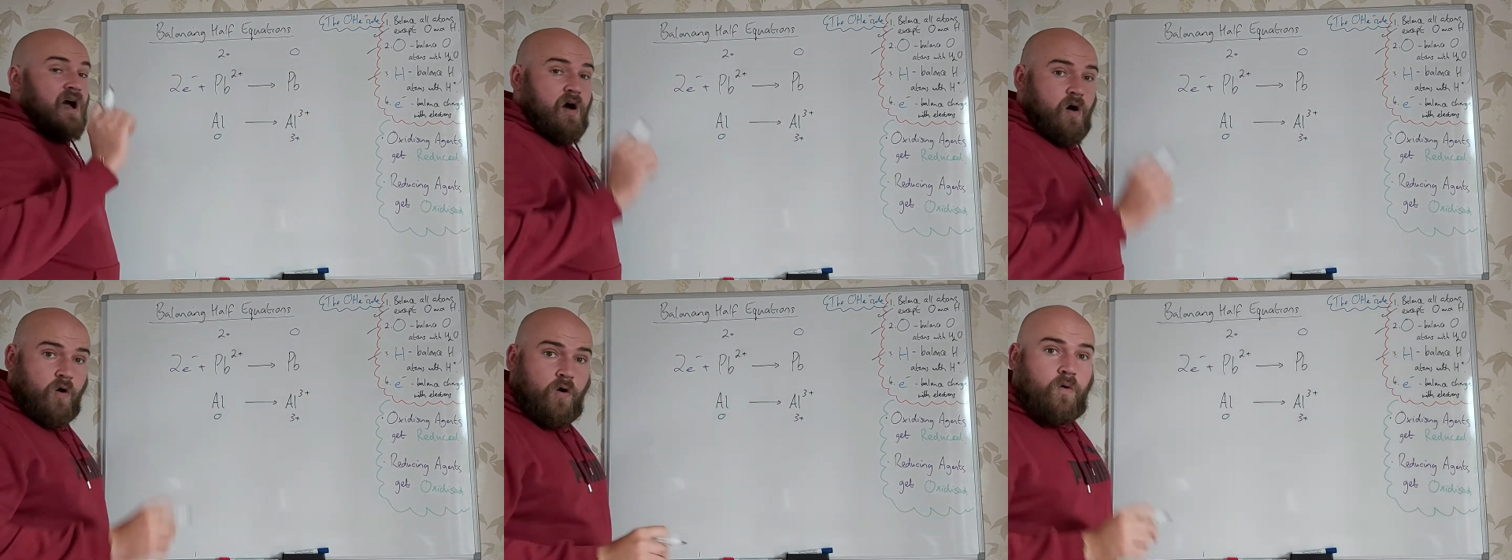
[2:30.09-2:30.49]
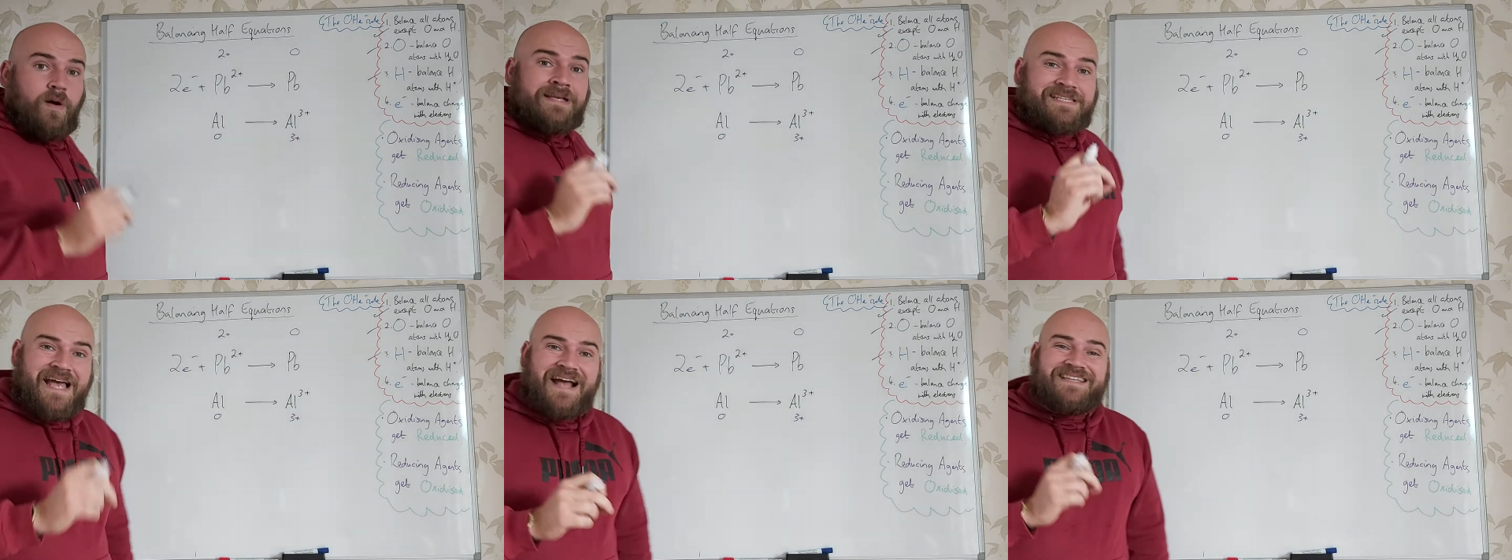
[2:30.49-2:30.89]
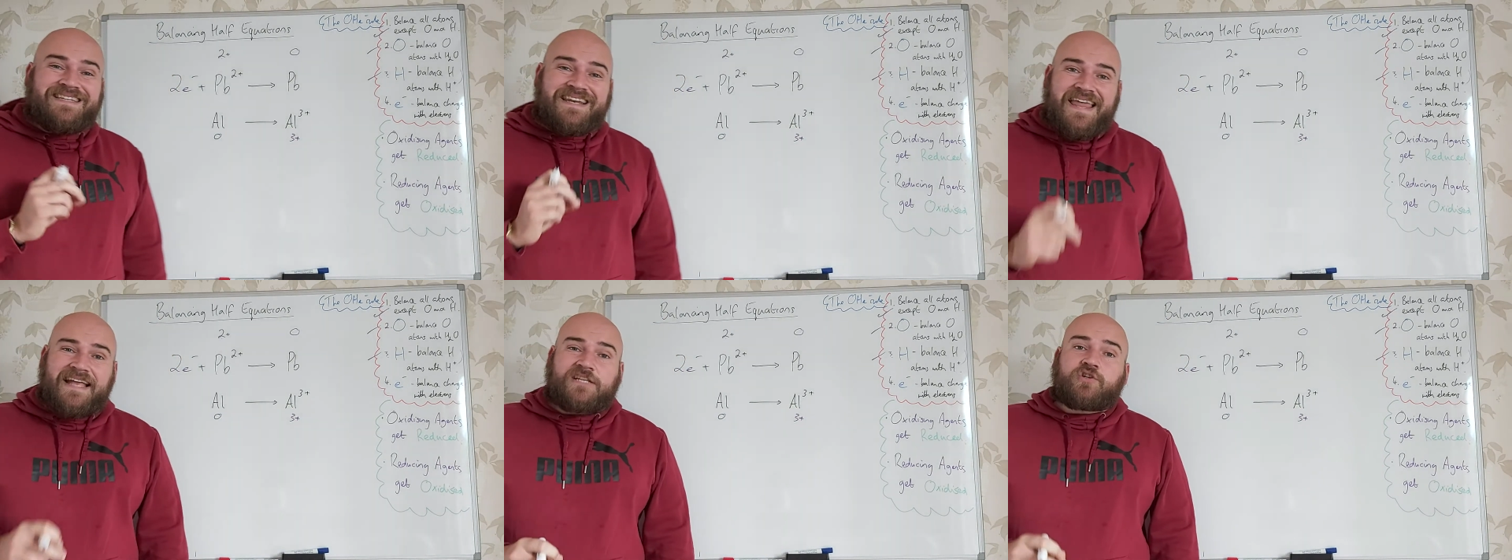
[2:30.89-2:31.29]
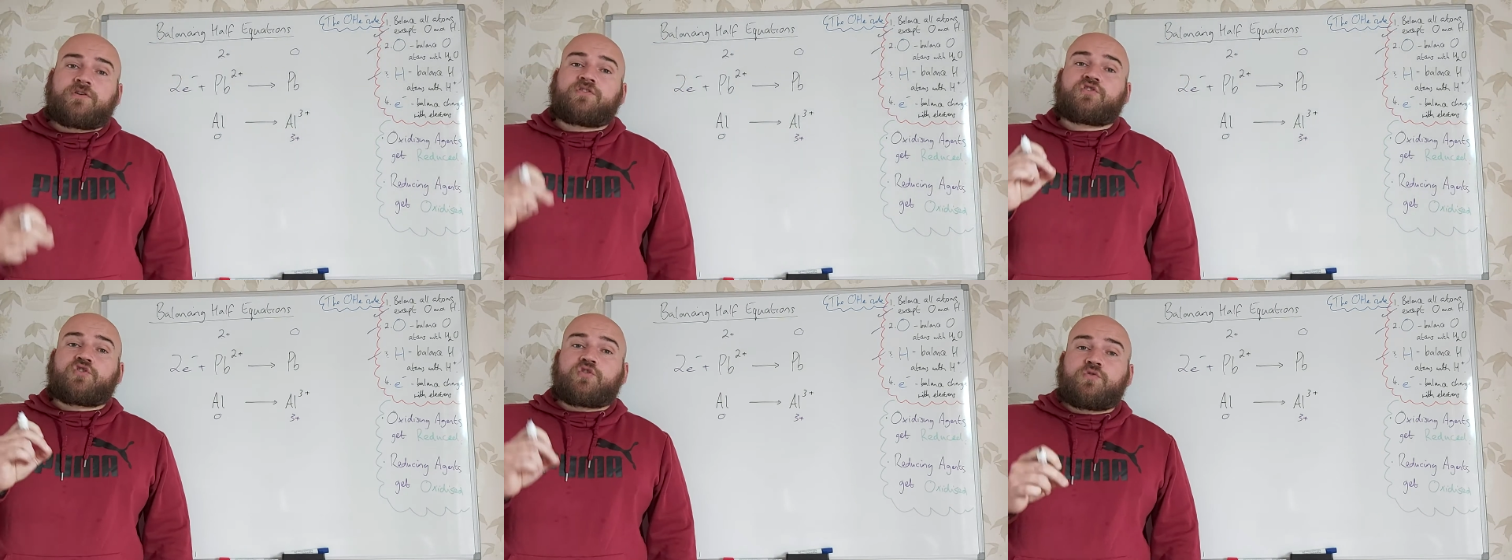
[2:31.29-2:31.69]
Always add
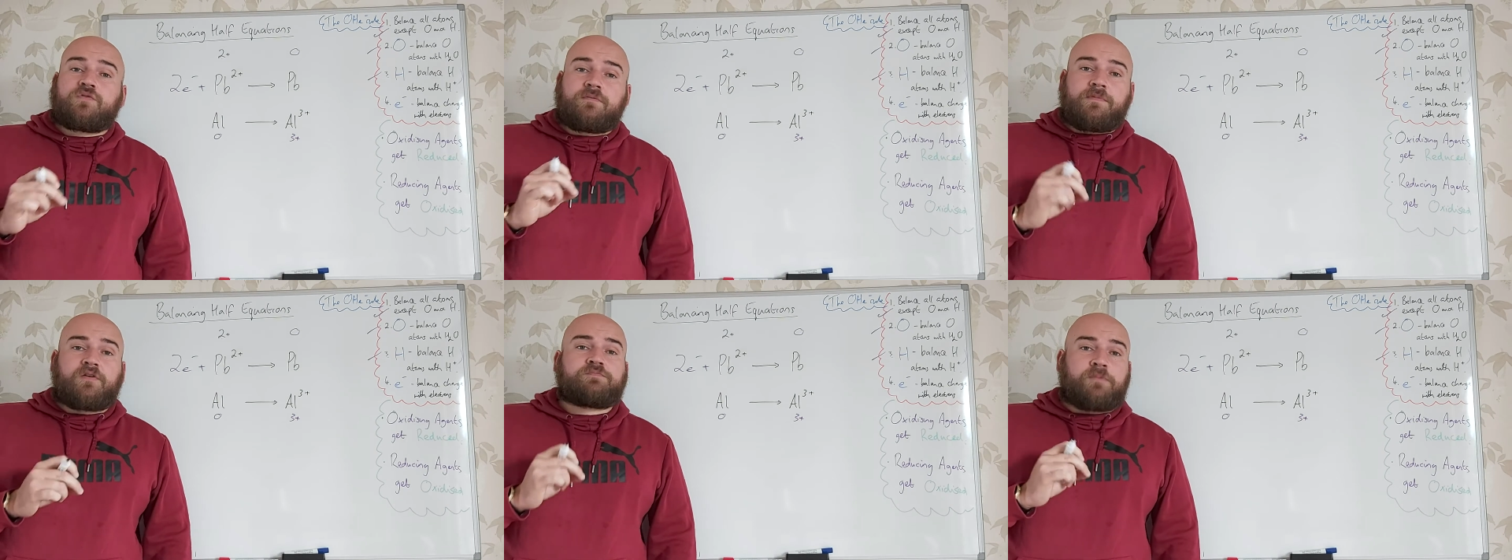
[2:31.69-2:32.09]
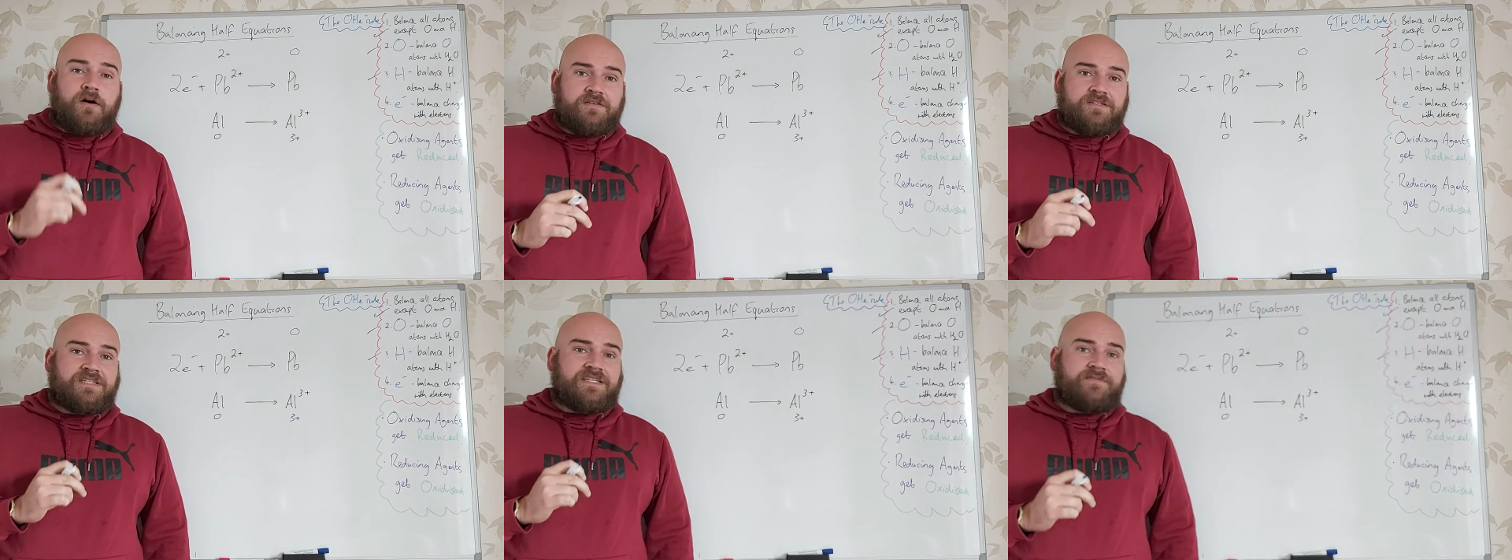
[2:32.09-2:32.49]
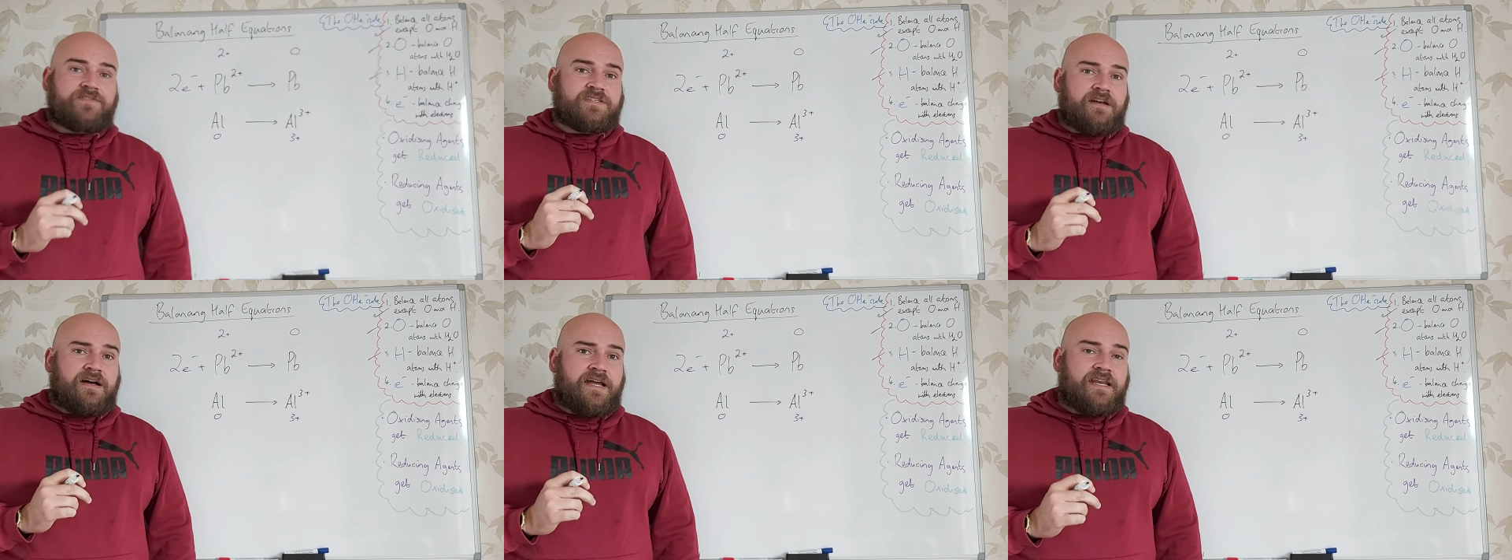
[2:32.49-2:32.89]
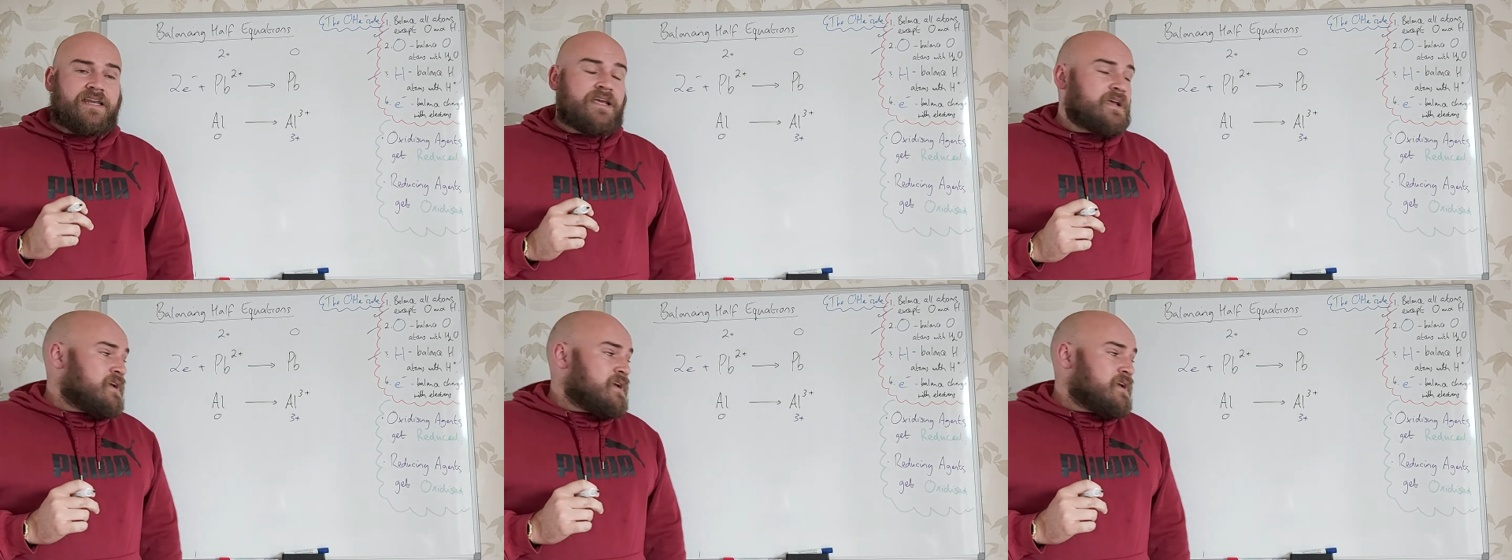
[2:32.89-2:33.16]
electrons to the most positive side.